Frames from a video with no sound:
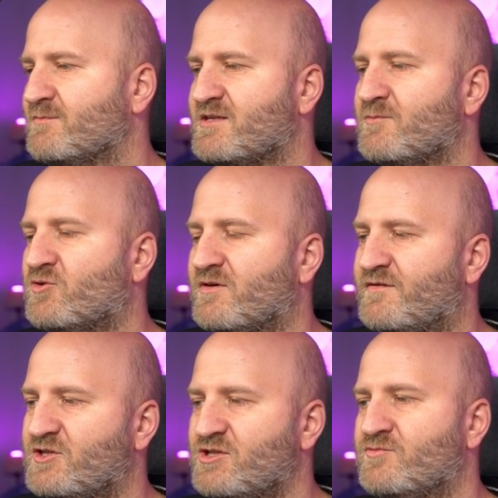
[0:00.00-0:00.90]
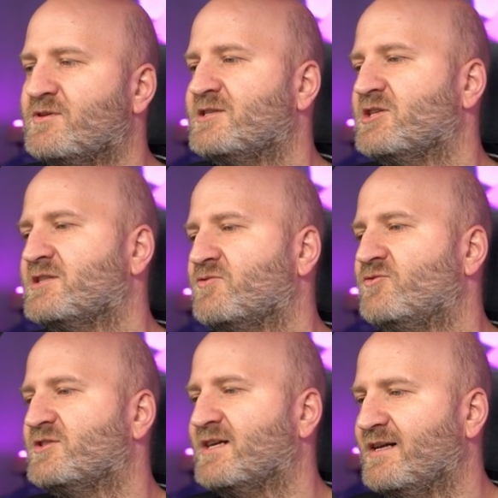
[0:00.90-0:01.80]
something more efficient, which is a
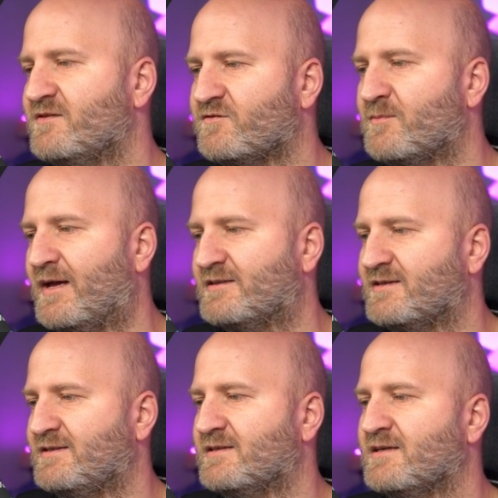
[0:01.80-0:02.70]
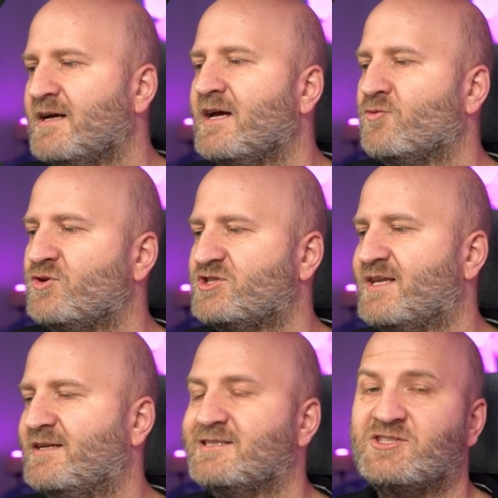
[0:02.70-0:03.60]
result formatter here, which
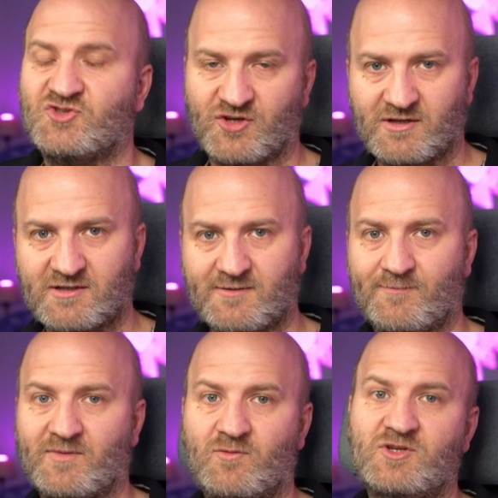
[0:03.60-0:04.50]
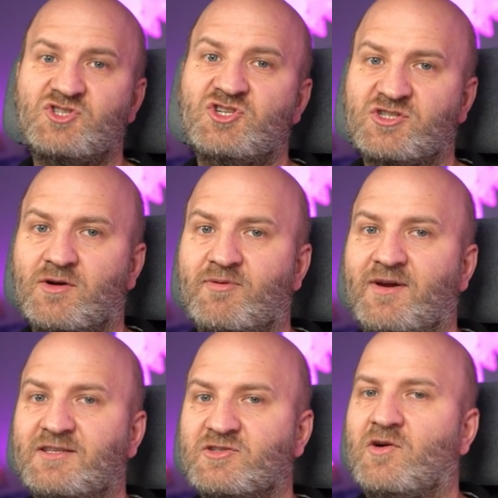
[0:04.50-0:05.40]
then is sync, which just
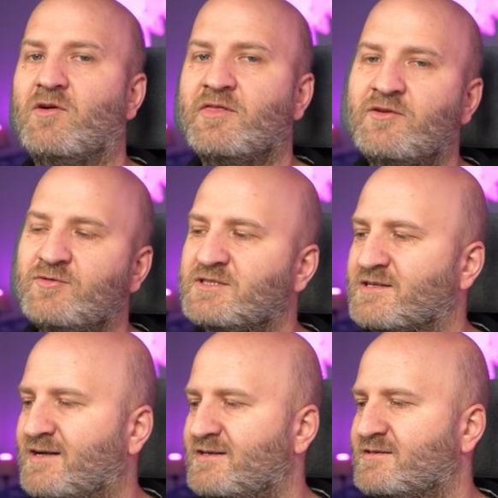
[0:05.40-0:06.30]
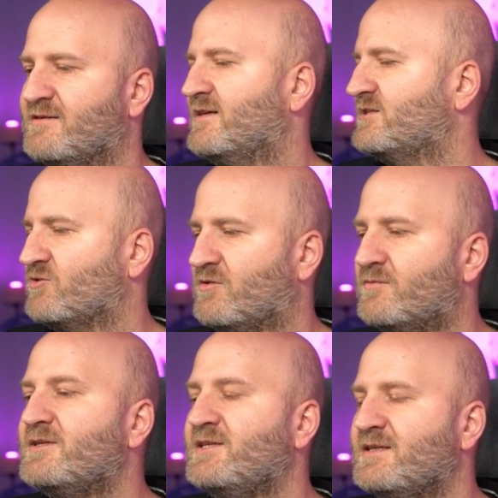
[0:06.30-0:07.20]
operates on the result, and that's
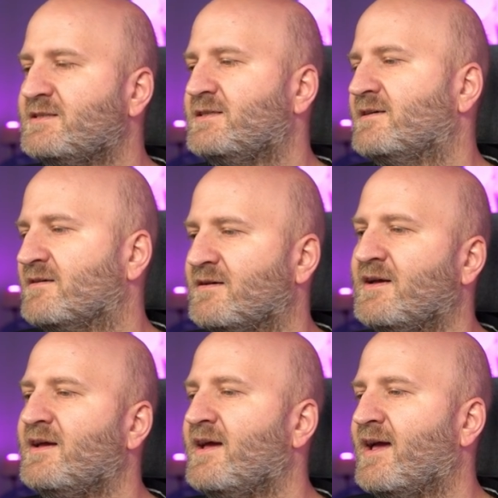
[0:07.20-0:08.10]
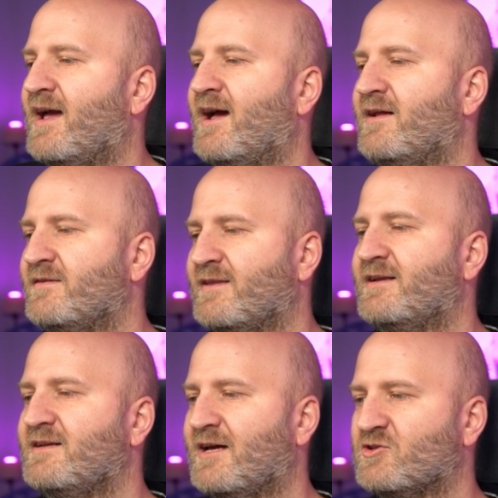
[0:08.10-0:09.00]
all we need here. And
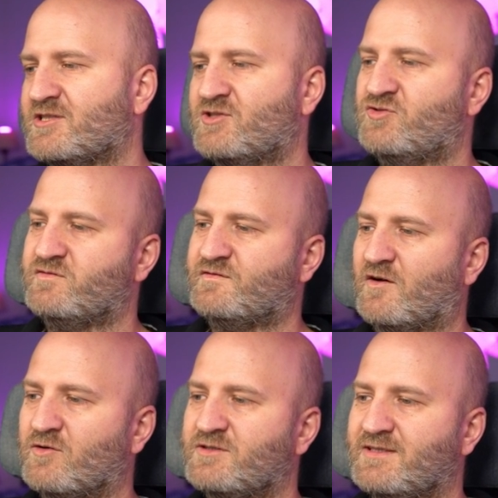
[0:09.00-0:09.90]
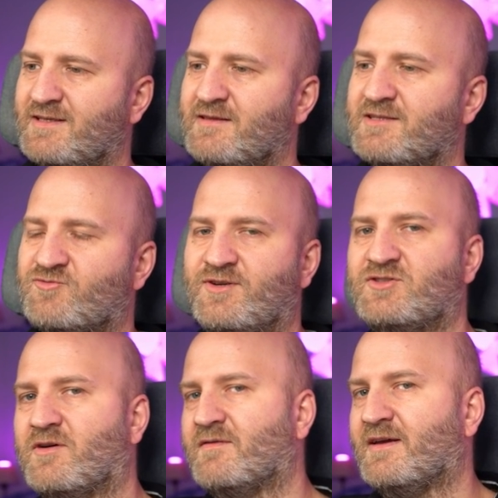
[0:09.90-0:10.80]
that allows us to fold in this
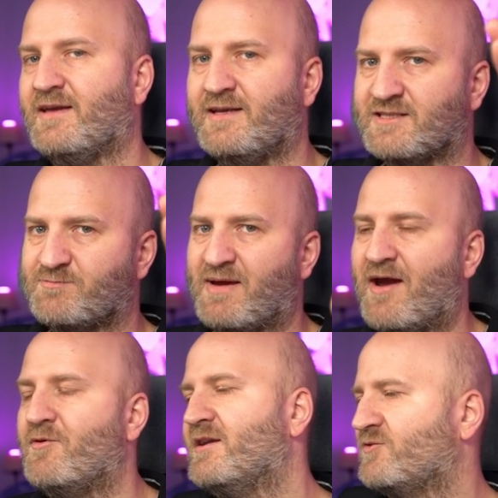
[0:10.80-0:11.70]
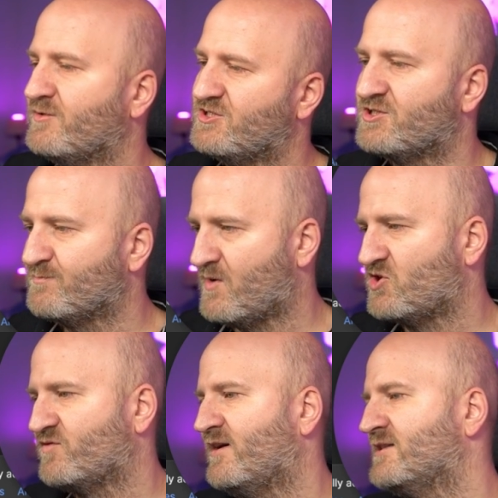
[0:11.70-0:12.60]
resolver in its parent, which is
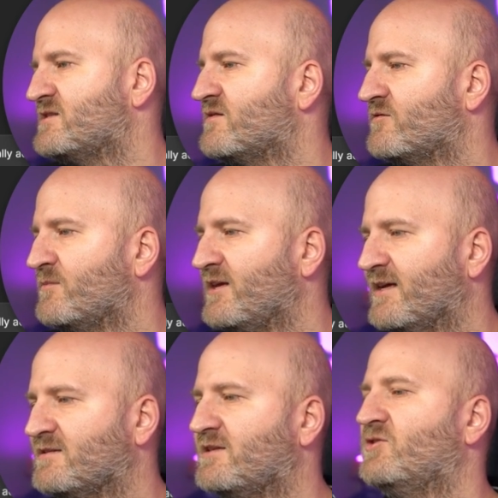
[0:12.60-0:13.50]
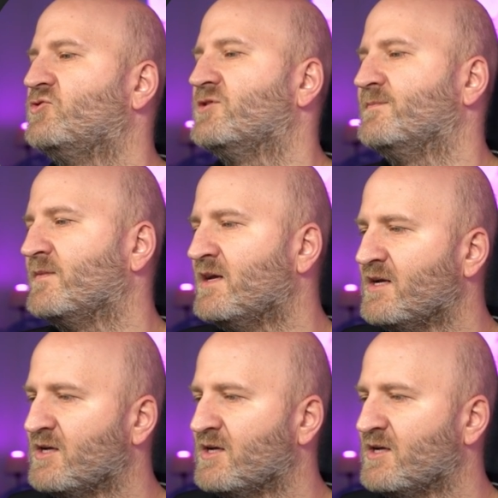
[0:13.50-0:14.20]
much faster from the execution.